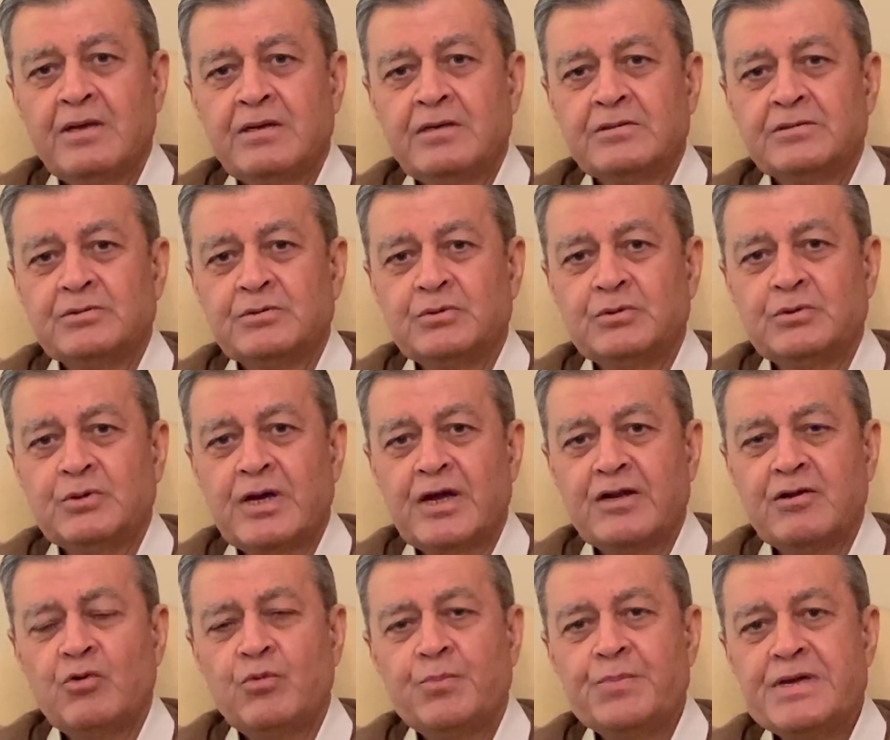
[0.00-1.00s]
So
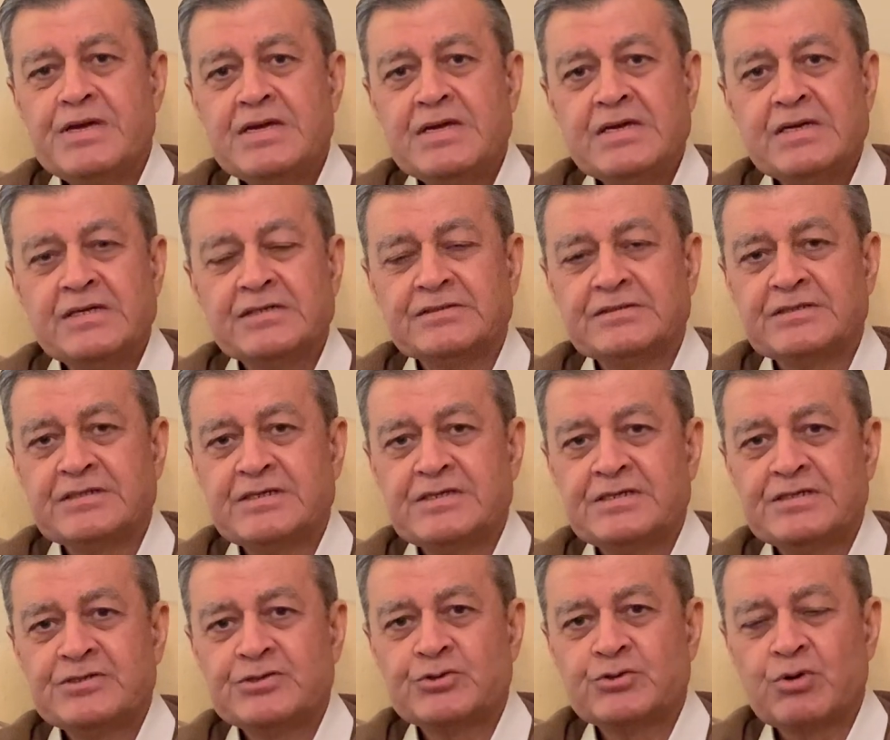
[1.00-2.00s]
NOB is the
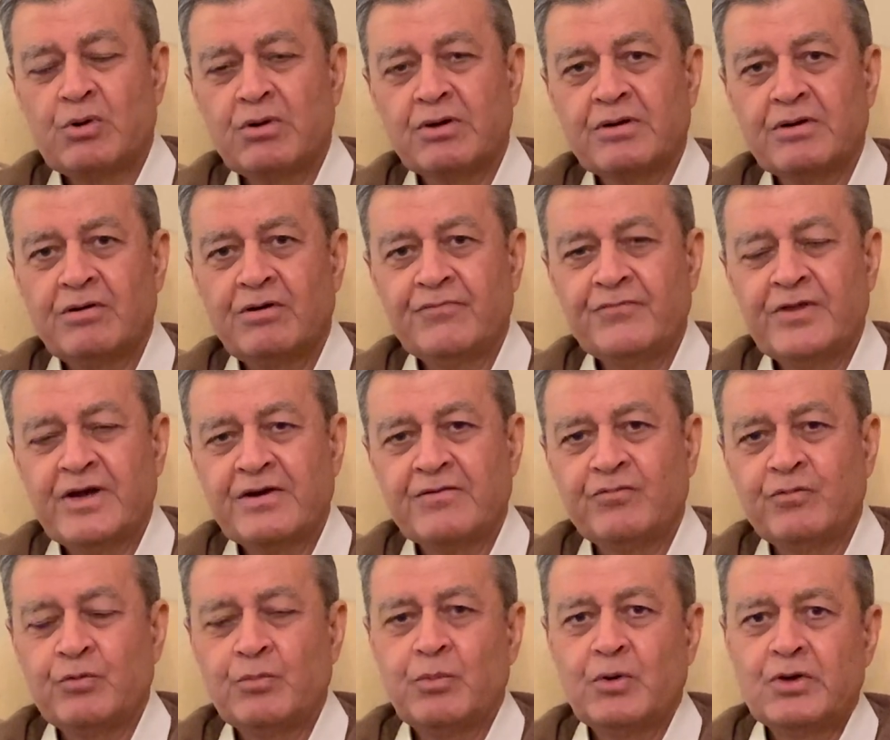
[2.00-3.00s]
short of that
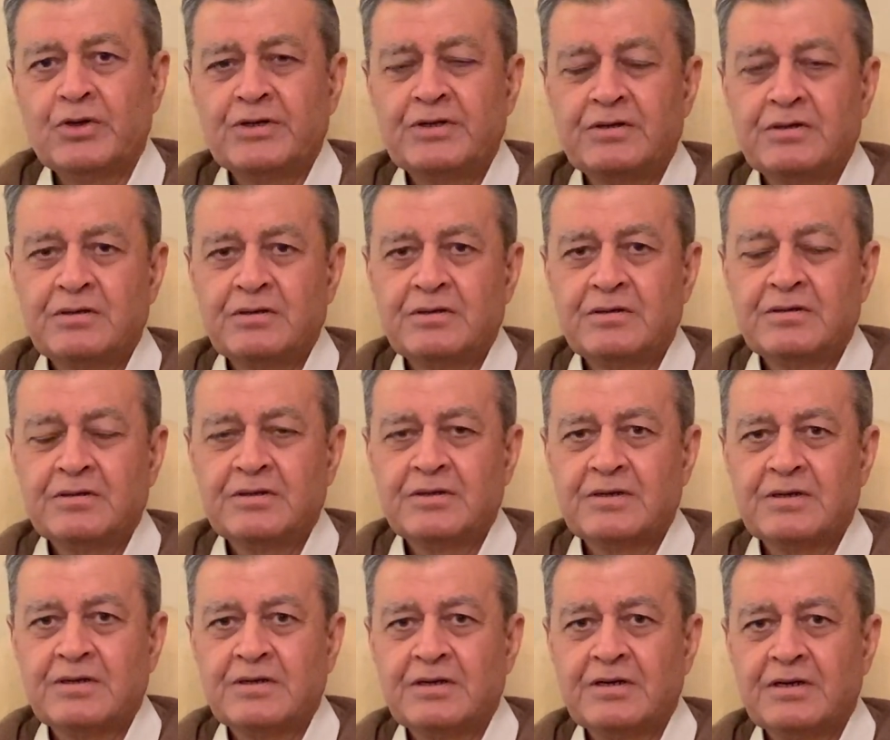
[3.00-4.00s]
football
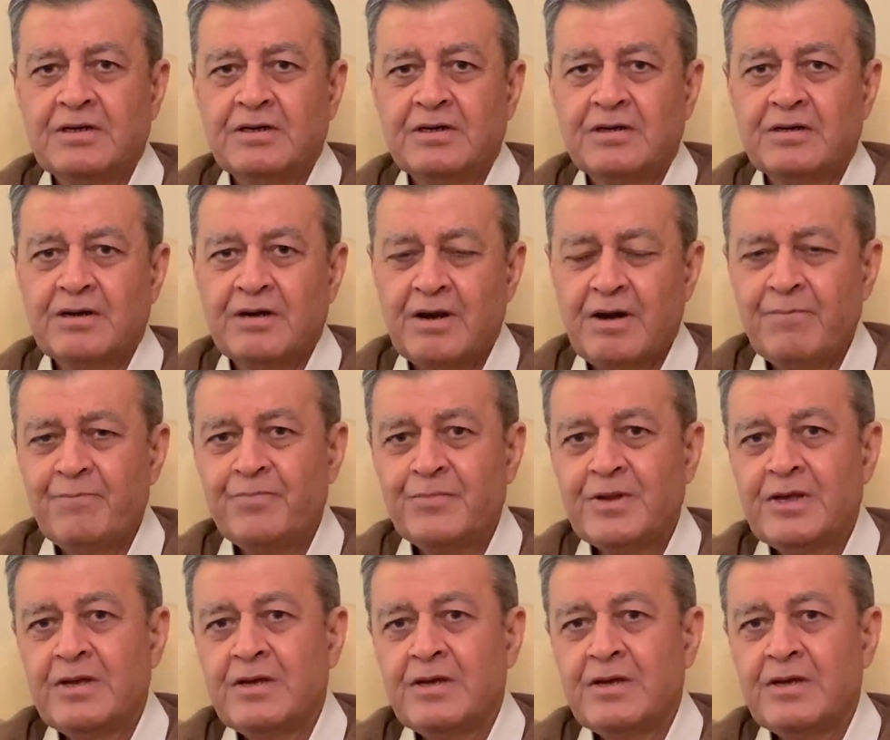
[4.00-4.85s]
club.